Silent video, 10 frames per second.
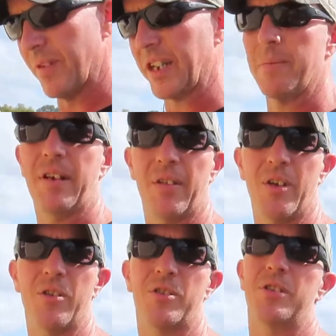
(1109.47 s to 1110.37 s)
recommended
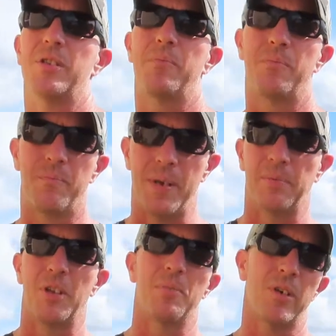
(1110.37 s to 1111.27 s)
those to
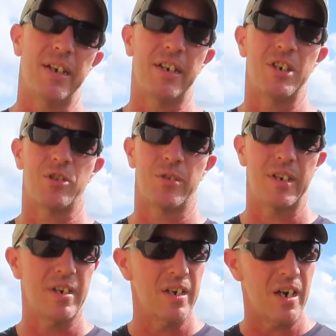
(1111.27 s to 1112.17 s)
people in the marine
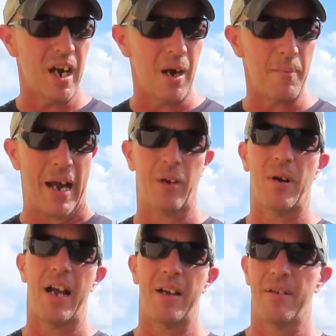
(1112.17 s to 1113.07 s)
industry. Back
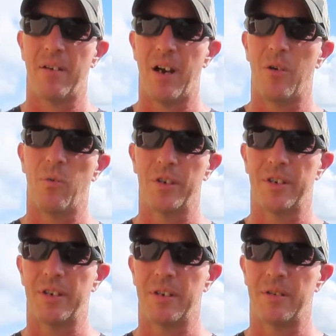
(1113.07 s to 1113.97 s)
when I
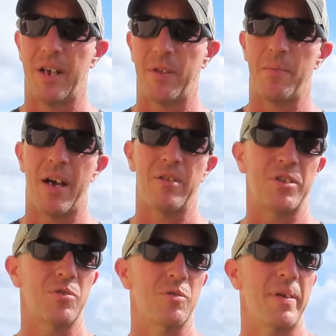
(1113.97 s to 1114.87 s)
worked at the battery
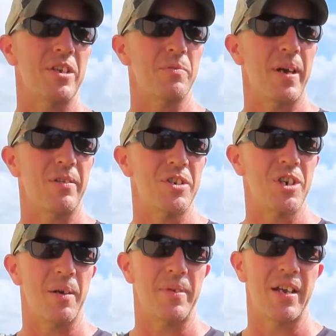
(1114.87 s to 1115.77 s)
store, managed the battery
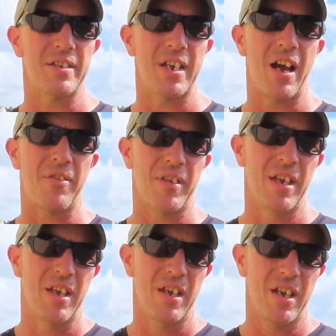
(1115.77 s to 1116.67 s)
shop down south,
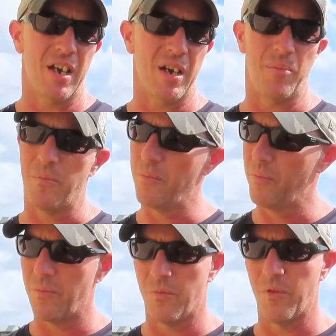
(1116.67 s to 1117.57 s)

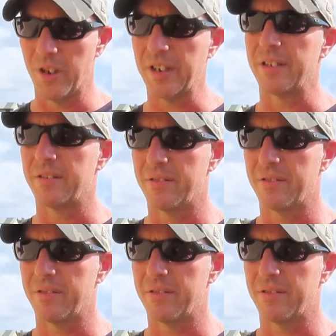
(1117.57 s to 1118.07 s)
really